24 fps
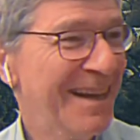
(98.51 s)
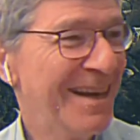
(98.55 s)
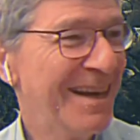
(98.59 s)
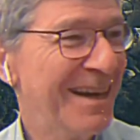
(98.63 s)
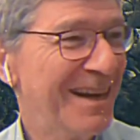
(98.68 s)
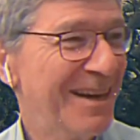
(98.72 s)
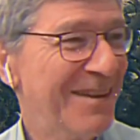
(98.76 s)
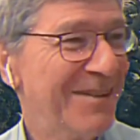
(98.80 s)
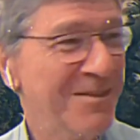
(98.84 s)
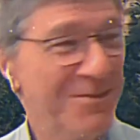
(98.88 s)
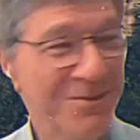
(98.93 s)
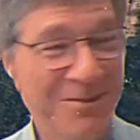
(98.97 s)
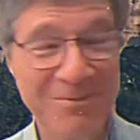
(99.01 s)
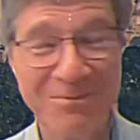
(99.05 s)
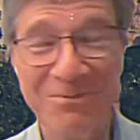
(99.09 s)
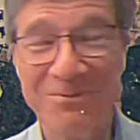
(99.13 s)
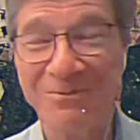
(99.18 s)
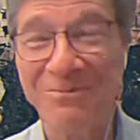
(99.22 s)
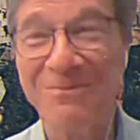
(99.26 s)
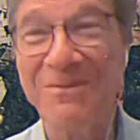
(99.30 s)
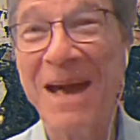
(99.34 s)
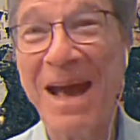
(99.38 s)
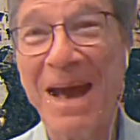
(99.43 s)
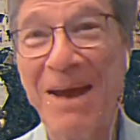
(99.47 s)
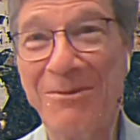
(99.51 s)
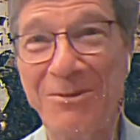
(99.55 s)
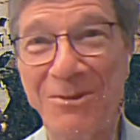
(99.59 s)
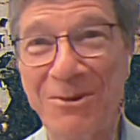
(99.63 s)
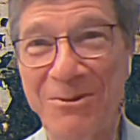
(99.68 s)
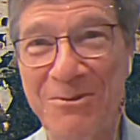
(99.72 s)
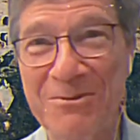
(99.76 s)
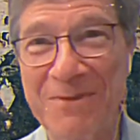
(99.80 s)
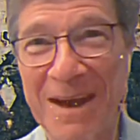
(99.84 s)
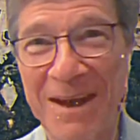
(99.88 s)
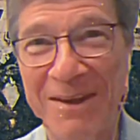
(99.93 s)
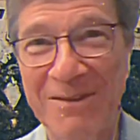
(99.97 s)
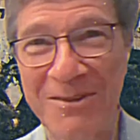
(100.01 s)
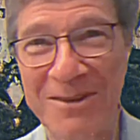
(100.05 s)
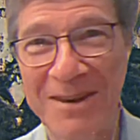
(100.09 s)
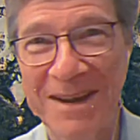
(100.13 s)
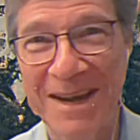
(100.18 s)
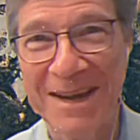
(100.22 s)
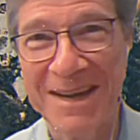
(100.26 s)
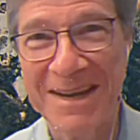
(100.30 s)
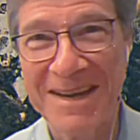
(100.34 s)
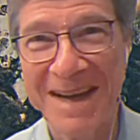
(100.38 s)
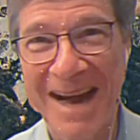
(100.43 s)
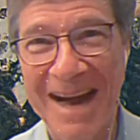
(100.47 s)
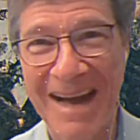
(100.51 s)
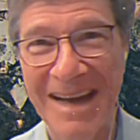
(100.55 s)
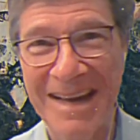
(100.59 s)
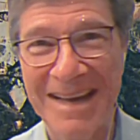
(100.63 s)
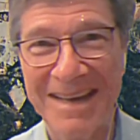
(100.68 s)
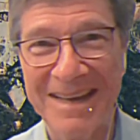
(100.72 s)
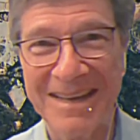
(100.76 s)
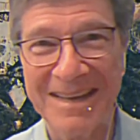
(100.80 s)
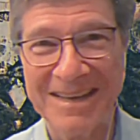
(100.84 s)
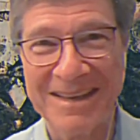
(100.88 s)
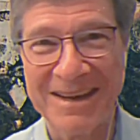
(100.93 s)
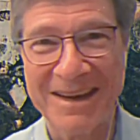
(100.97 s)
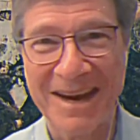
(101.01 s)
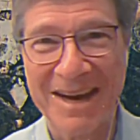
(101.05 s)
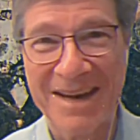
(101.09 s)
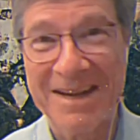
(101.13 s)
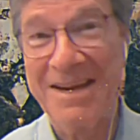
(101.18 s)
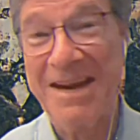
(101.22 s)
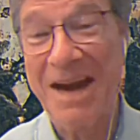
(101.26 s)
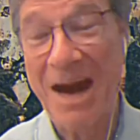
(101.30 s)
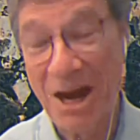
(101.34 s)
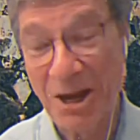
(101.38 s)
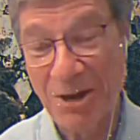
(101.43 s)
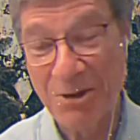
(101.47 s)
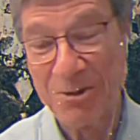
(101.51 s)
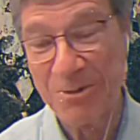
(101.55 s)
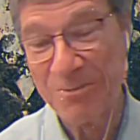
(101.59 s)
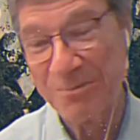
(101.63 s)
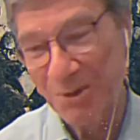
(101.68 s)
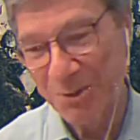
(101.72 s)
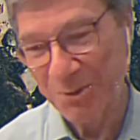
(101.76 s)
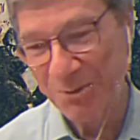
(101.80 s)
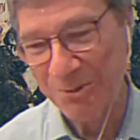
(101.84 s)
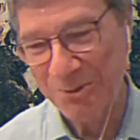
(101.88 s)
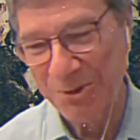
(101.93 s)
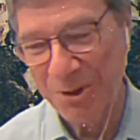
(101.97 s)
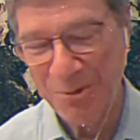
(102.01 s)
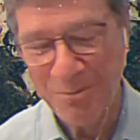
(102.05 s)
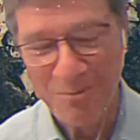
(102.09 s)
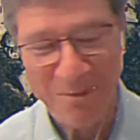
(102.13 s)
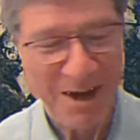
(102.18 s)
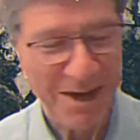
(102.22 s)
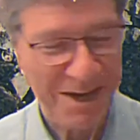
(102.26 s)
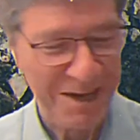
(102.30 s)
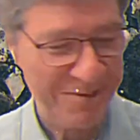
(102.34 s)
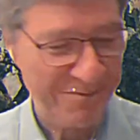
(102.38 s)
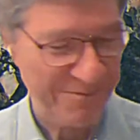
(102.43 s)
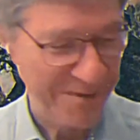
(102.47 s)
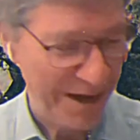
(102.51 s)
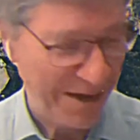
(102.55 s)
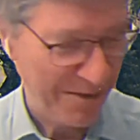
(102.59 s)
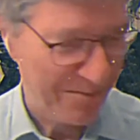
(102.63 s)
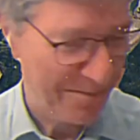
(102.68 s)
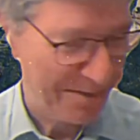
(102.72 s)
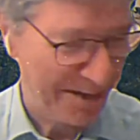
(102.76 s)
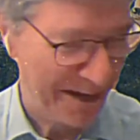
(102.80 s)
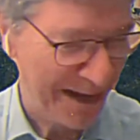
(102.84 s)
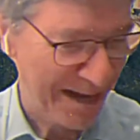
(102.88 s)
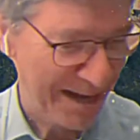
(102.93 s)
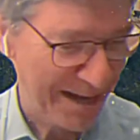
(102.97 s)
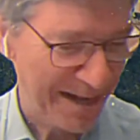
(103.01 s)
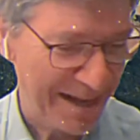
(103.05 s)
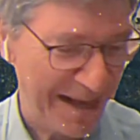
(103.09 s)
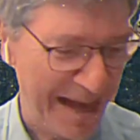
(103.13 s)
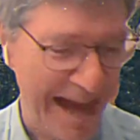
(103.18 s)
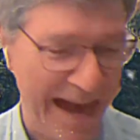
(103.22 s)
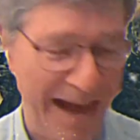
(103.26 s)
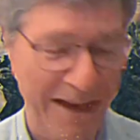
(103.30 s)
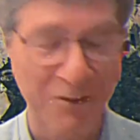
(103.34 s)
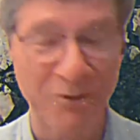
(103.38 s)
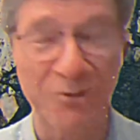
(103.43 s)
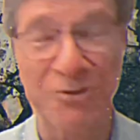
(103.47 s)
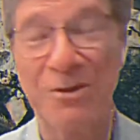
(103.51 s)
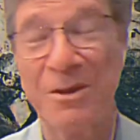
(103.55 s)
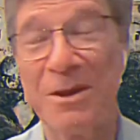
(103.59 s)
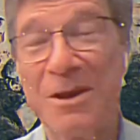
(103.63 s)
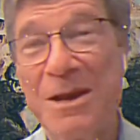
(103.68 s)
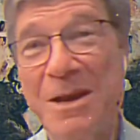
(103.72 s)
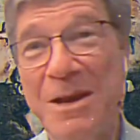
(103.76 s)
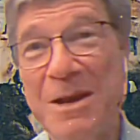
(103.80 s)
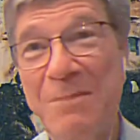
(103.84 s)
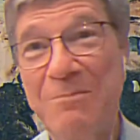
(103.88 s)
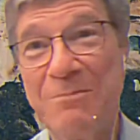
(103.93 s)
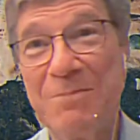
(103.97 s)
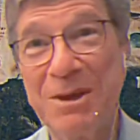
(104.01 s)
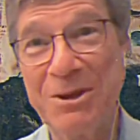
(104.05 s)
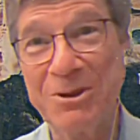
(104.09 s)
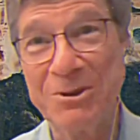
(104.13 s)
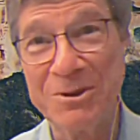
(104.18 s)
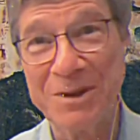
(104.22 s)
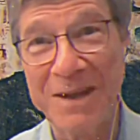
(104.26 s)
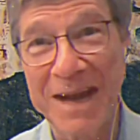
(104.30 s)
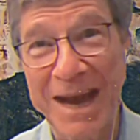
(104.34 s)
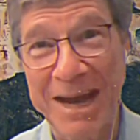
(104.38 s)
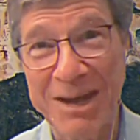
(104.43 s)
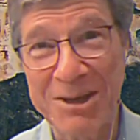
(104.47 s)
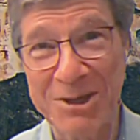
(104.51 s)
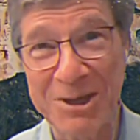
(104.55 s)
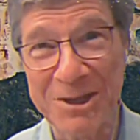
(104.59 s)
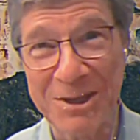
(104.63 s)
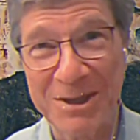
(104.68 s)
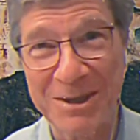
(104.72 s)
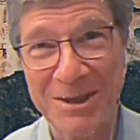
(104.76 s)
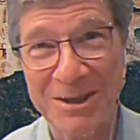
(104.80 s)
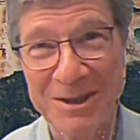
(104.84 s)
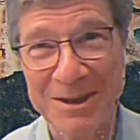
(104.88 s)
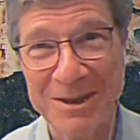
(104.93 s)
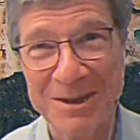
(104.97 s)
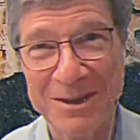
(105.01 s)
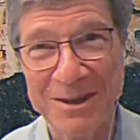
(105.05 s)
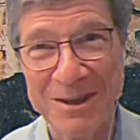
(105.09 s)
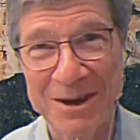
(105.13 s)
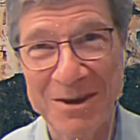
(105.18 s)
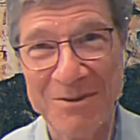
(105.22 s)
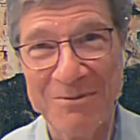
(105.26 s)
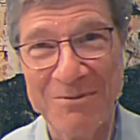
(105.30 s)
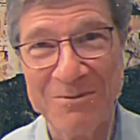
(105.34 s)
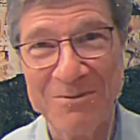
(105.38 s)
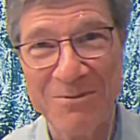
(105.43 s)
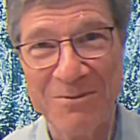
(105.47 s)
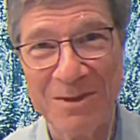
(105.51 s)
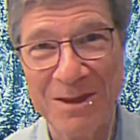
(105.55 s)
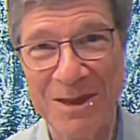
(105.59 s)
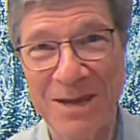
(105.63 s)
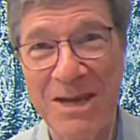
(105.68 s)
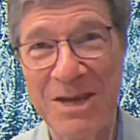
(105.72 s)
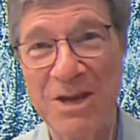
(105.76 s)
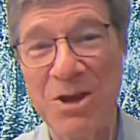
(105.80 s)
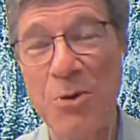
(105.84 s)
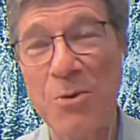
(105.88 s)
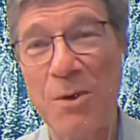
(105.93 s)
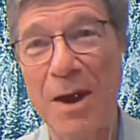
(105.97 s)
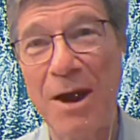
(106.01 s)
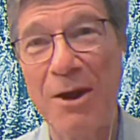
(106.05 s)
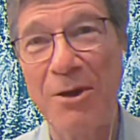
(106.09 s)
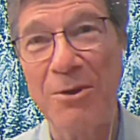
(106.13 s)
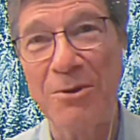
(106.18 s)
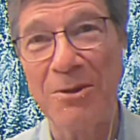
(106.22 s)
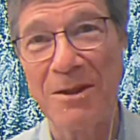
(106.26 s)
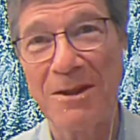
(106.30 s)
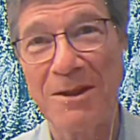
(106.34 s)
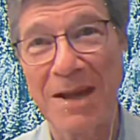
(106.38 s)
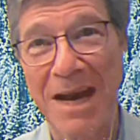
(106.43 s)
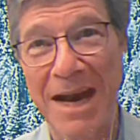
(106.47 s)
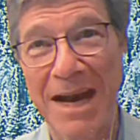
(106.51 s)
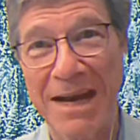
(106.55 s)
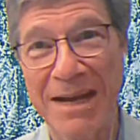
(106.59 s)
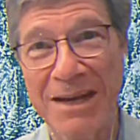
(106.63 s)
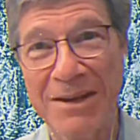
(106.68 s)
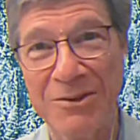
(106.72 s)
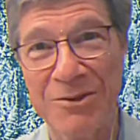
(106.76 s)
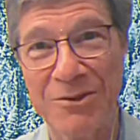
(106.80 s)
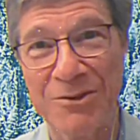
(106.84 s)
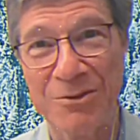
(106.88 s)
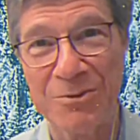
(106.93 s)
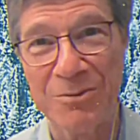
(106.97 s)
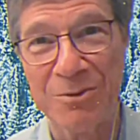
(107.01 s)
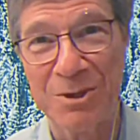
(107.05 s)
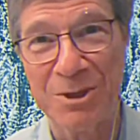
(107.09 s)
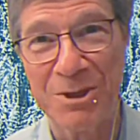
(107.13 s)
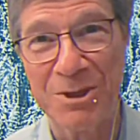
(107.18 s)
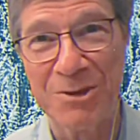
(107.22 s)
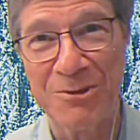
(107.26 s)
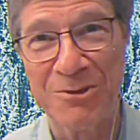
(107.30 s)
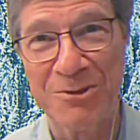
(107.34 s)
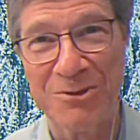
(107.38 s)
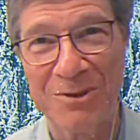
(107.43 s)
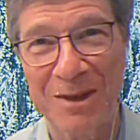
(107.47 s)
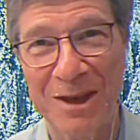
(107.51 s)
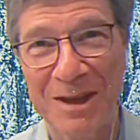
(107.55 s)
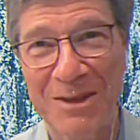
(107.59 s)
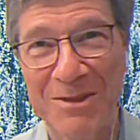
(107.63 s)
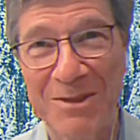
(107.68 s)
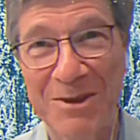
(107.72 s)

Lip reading: It's absolutely fascinating. I didn't hire him. There was no money involved, but I asked Peter Daszak of EcoHealth Alliance, which is in